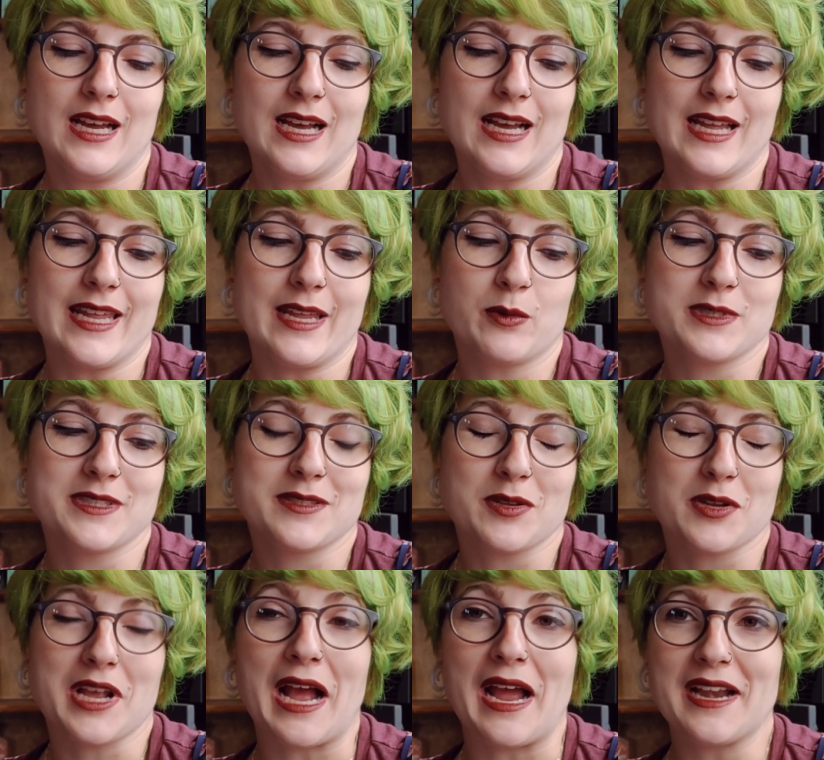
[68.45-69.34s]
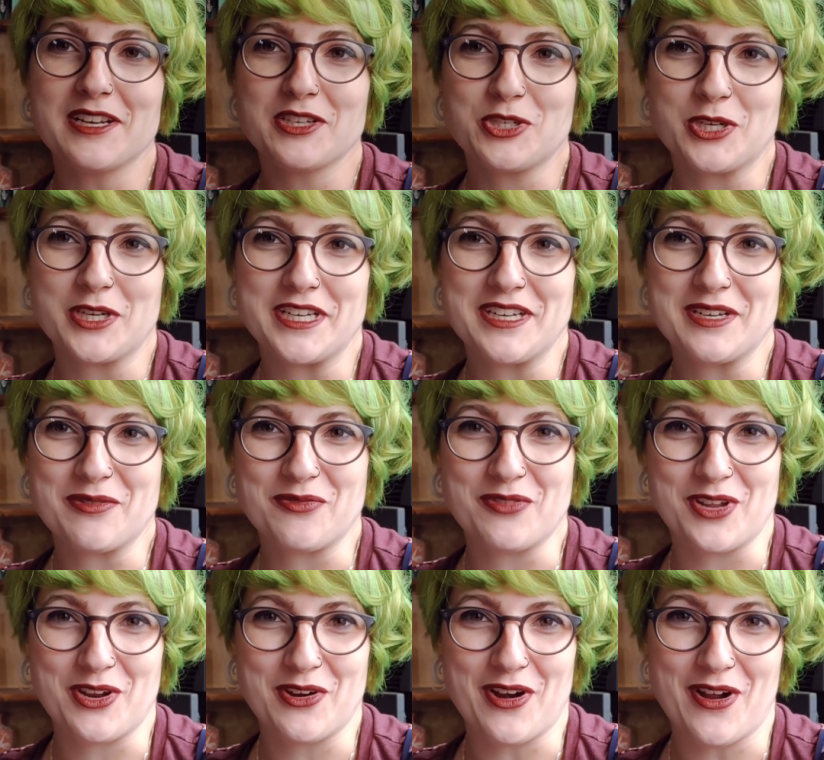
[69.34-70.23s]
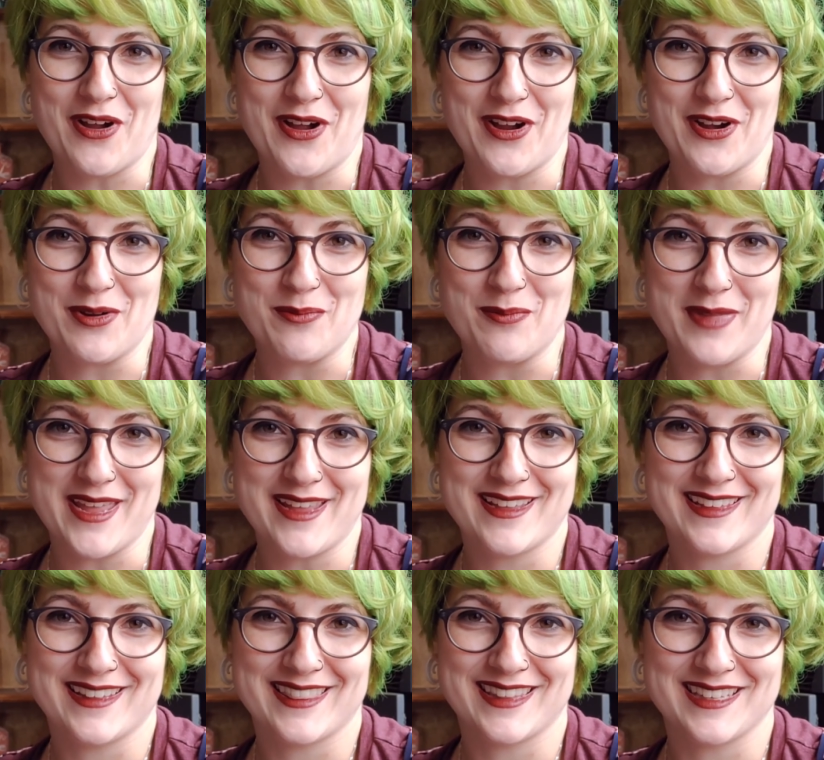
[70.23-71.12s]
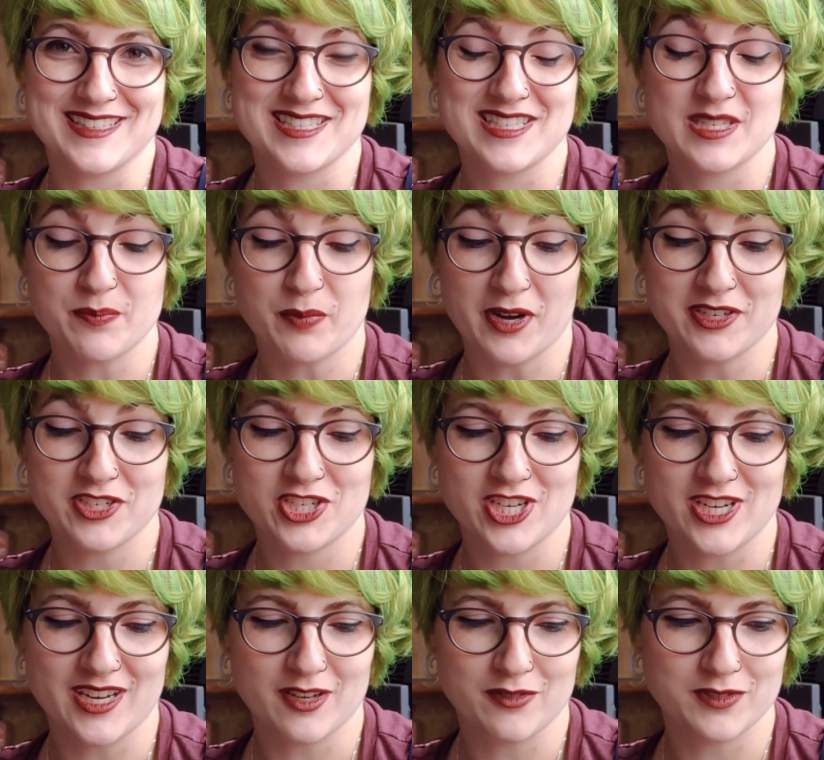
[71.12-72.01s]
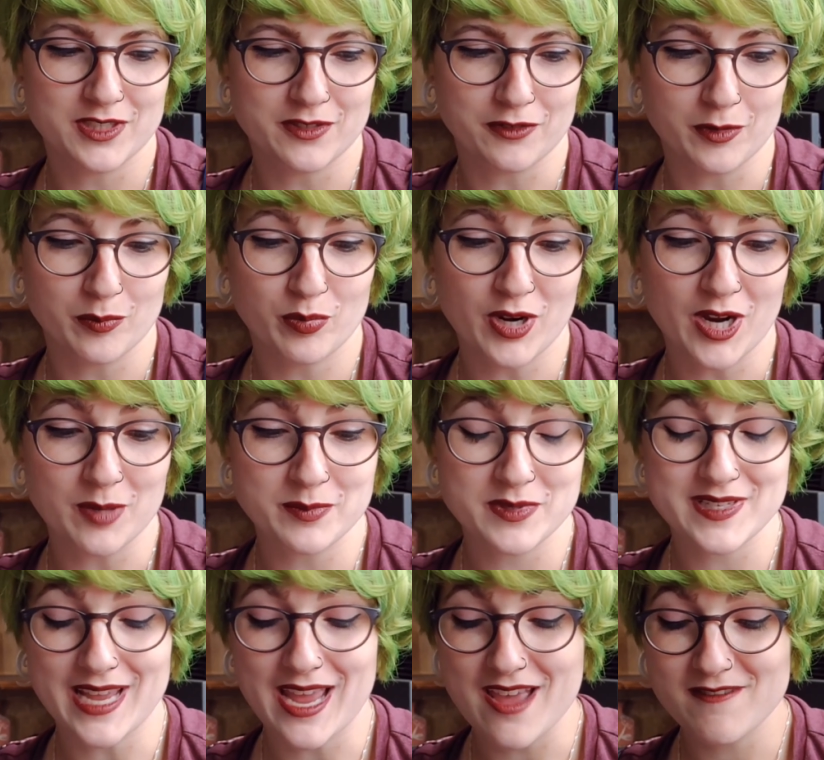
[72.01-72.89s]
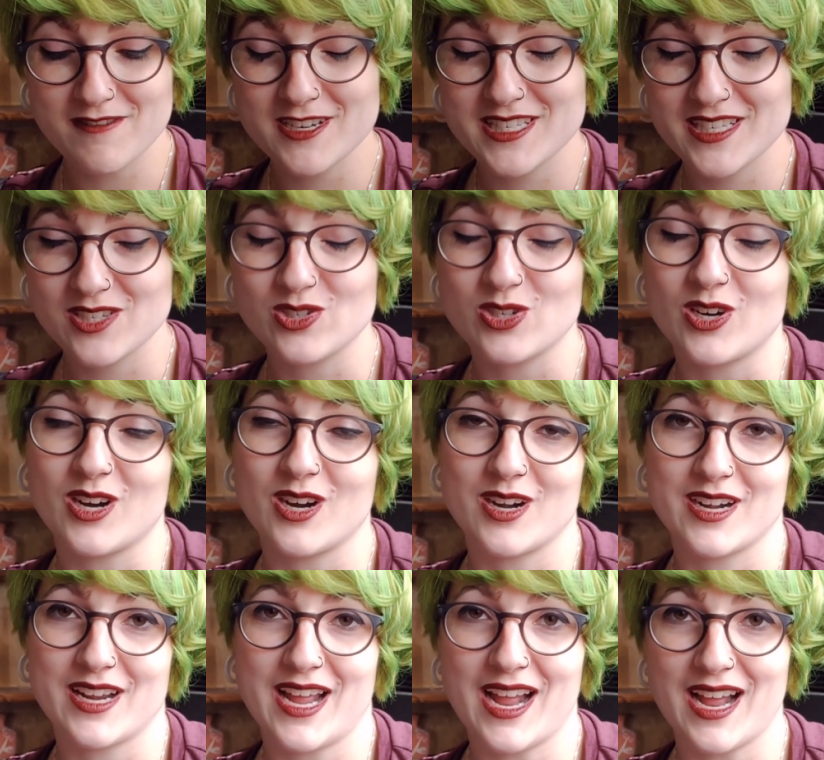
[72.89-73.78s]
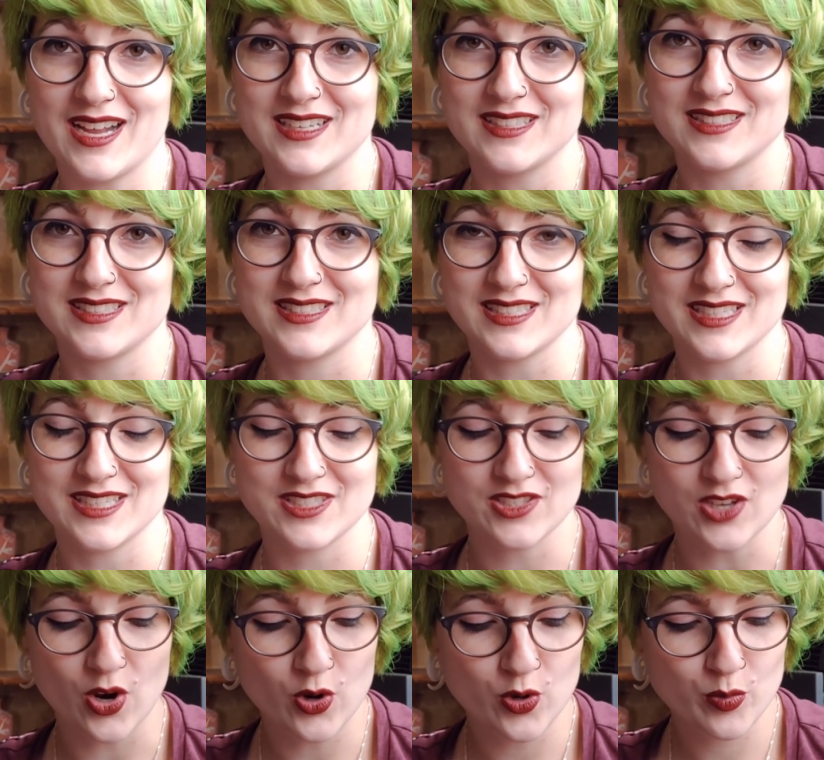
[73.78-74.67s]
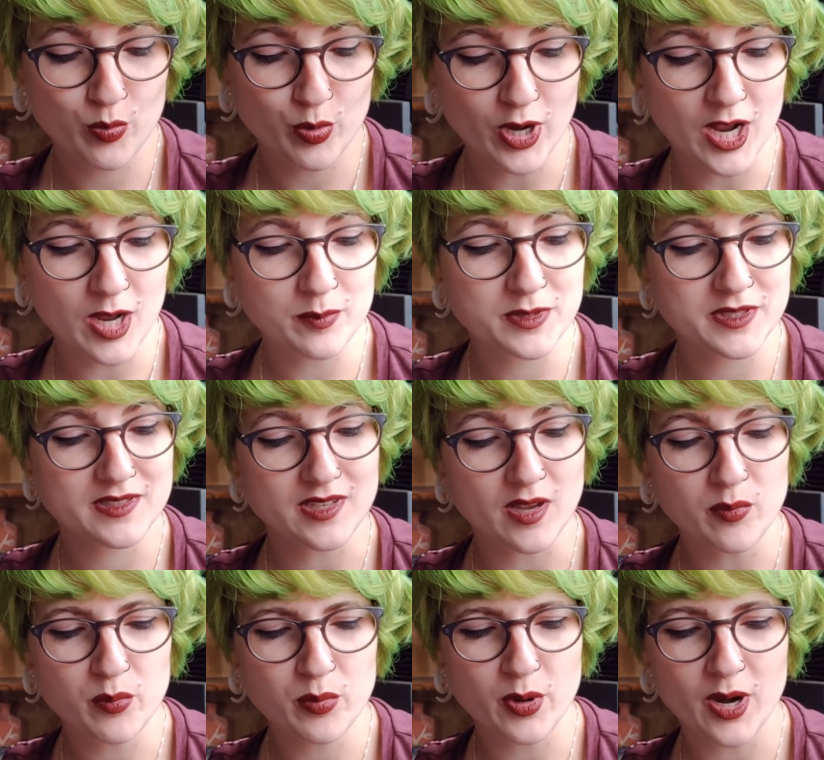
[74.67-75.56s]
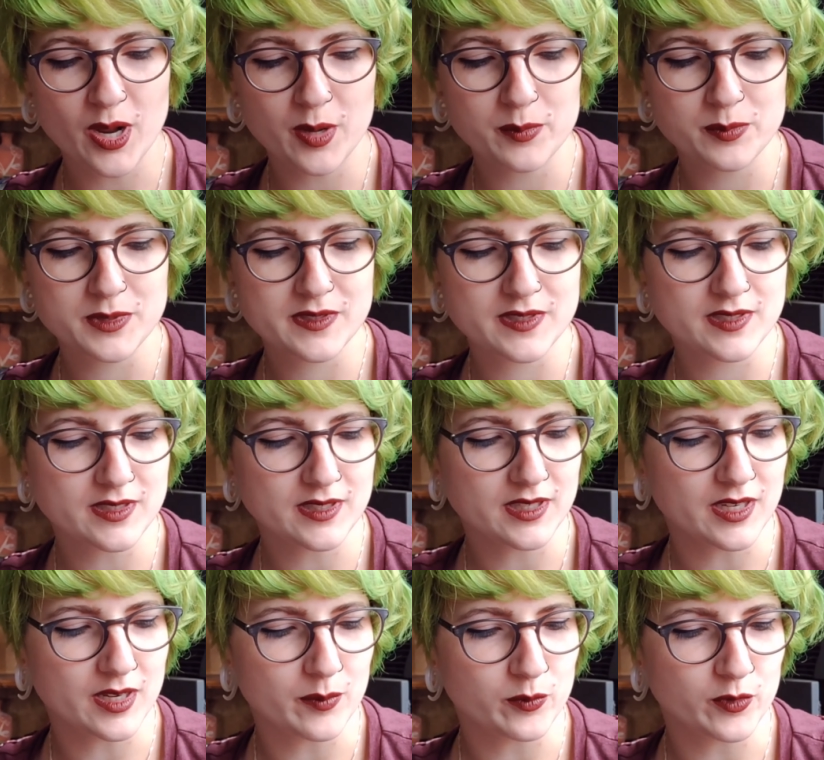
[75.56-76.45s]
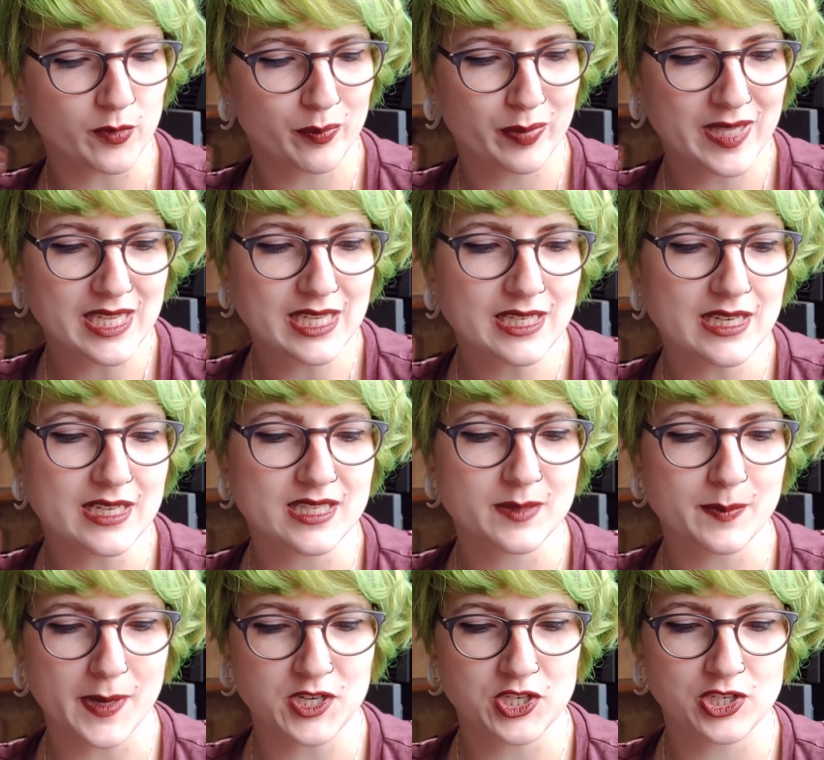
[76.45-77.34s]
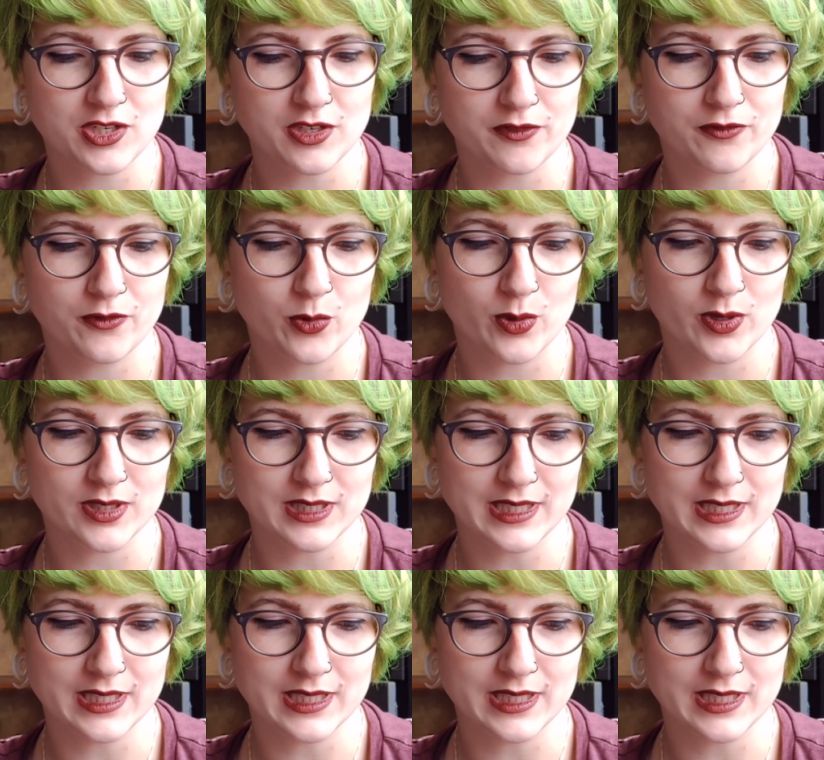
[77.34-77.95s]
It was kind of tricky to figure out how to make this spreadsheet of different prompts. Every single card has its own prompt. Some prompts repeat, especially for